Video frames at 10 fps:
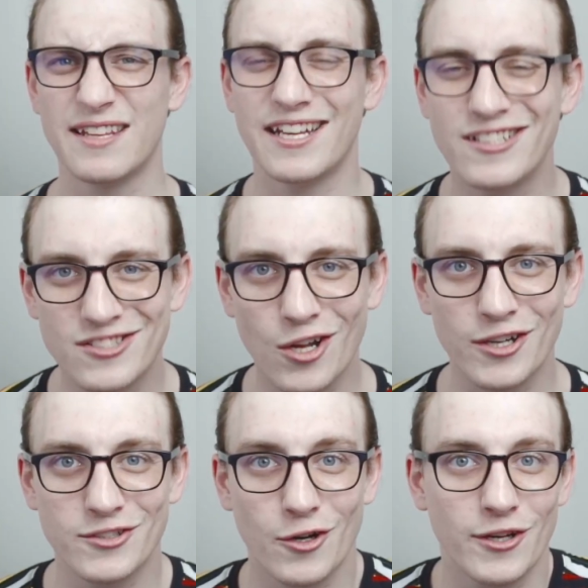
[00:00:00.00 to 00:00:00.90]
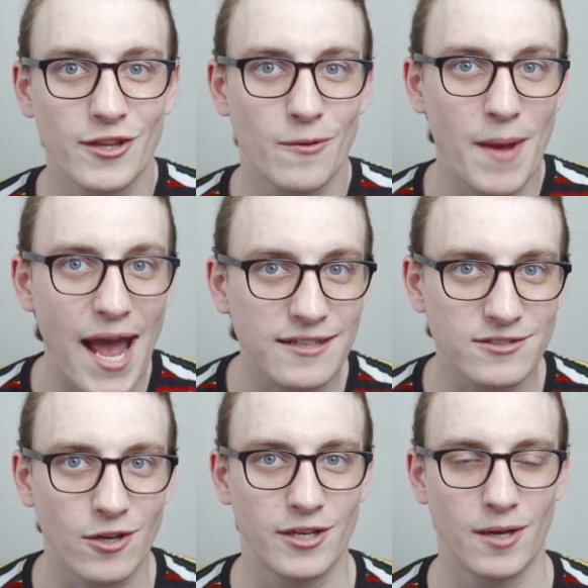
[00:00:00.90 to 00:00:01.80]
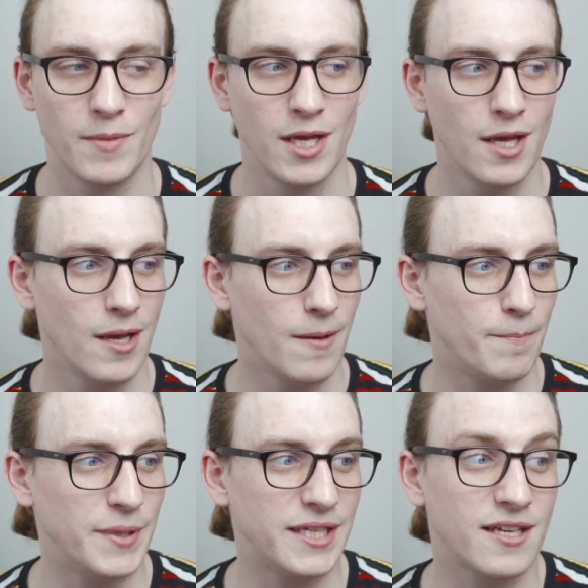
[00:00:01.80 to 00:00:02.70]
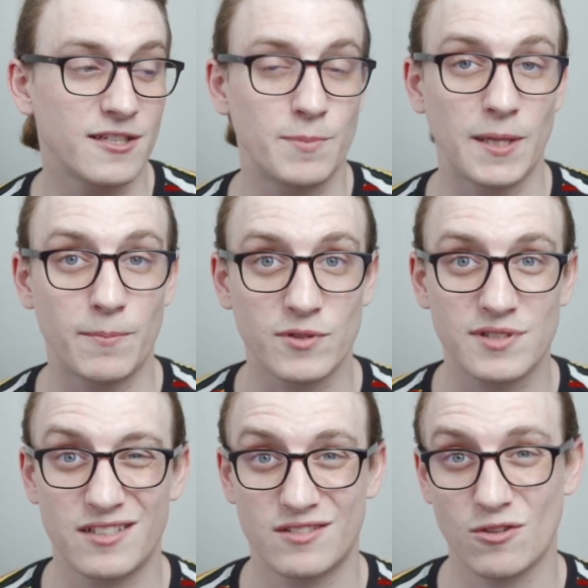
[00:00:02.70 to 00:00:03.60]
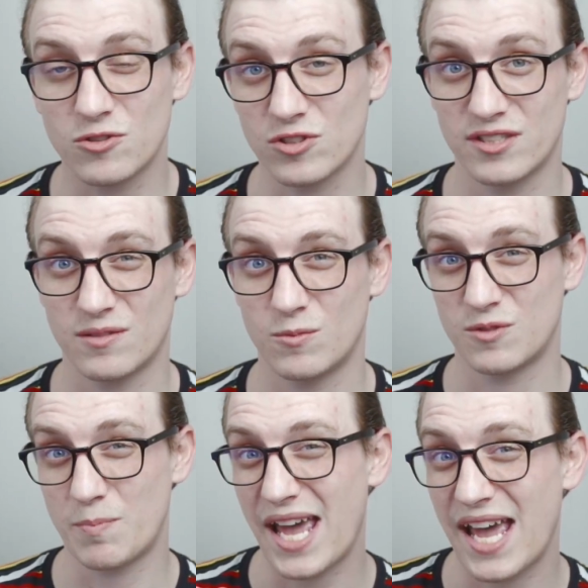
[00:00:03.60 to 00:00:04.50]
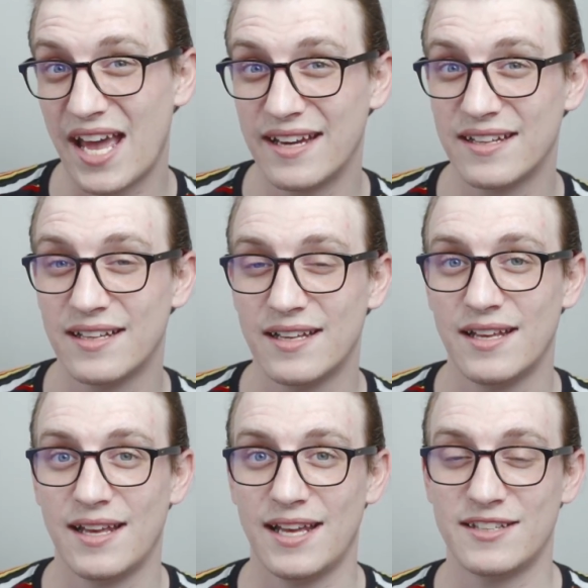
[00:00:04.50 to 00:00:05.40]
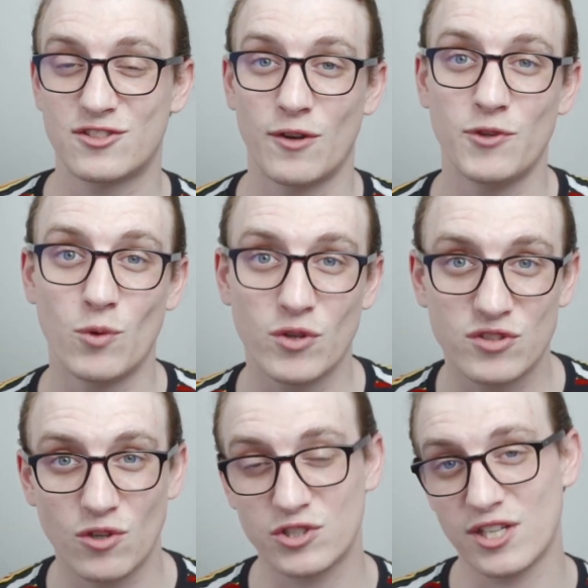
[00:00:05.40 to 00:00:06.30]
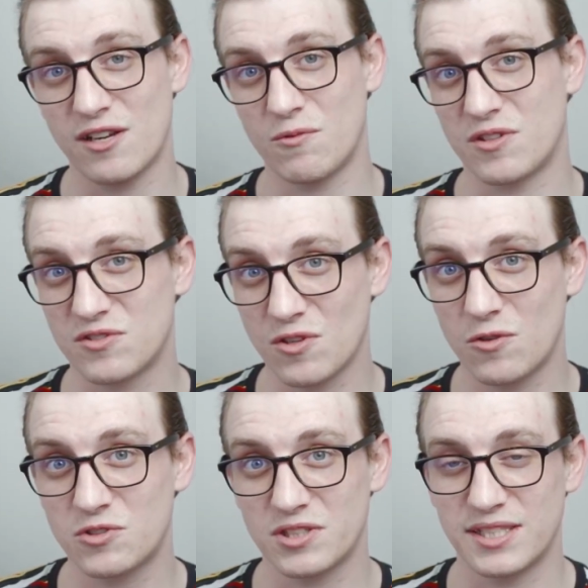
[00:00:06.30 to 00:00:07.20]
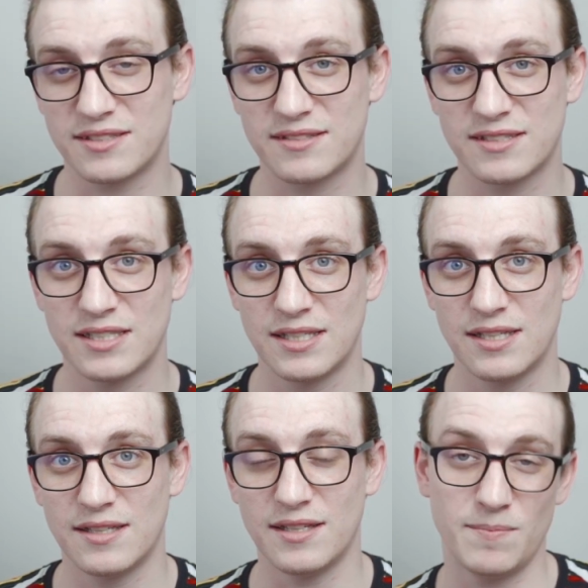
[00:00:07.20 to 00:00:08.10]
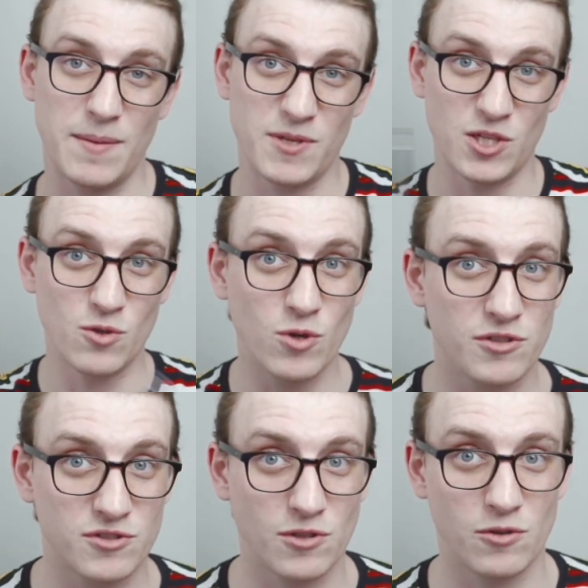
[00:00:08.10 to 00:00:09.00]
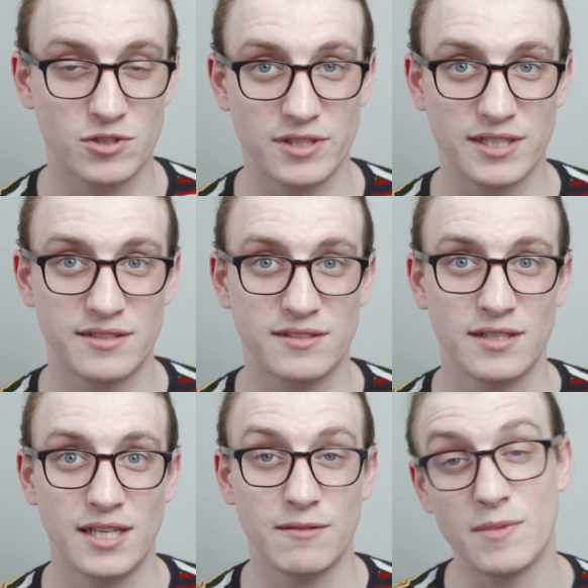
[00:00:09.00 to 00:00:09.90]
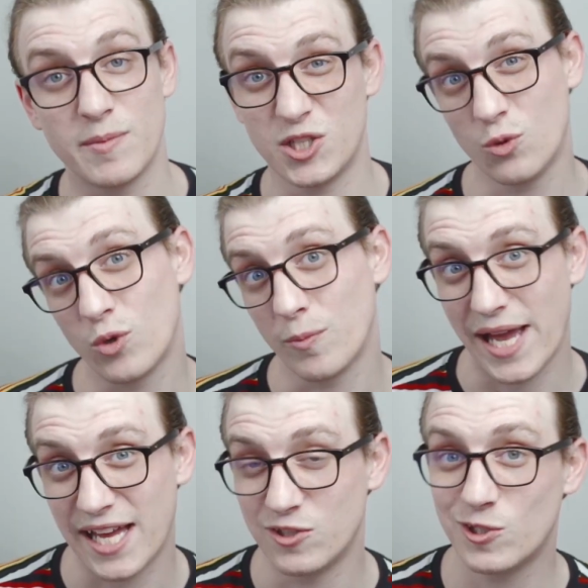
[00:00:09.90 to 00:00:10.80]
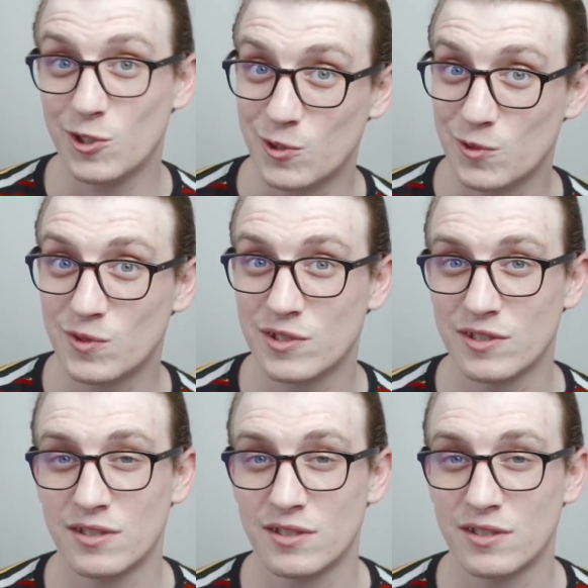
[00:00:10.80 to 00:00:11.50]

They just started turning their backs on them because people said socialism was bad. And so if you were associated with a socialist, then maybe you were a socialist, and maybe you were bad too.